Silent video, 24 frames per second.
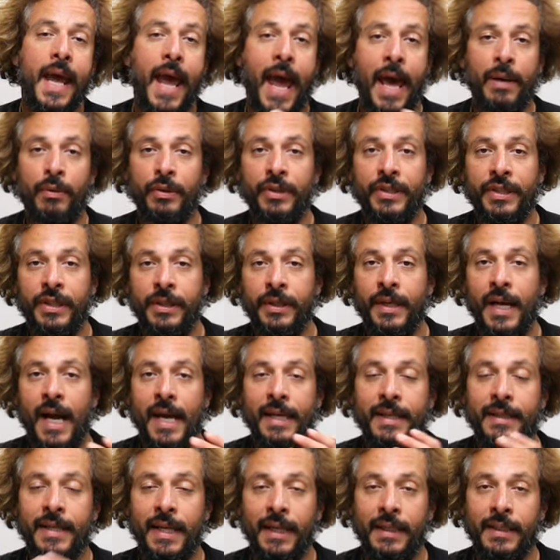And we'll see you
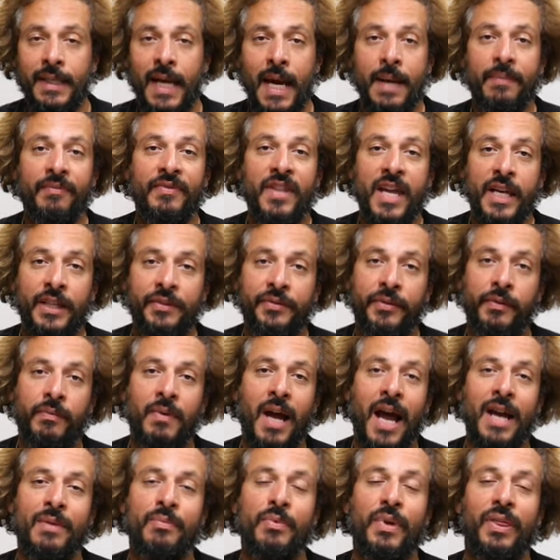guys next time. Thanks for
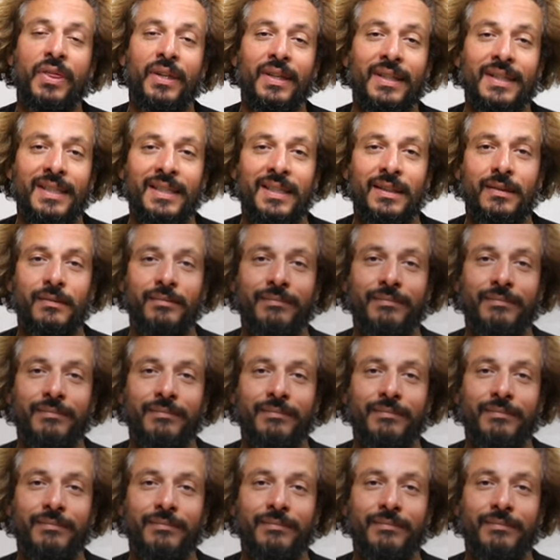riding with us.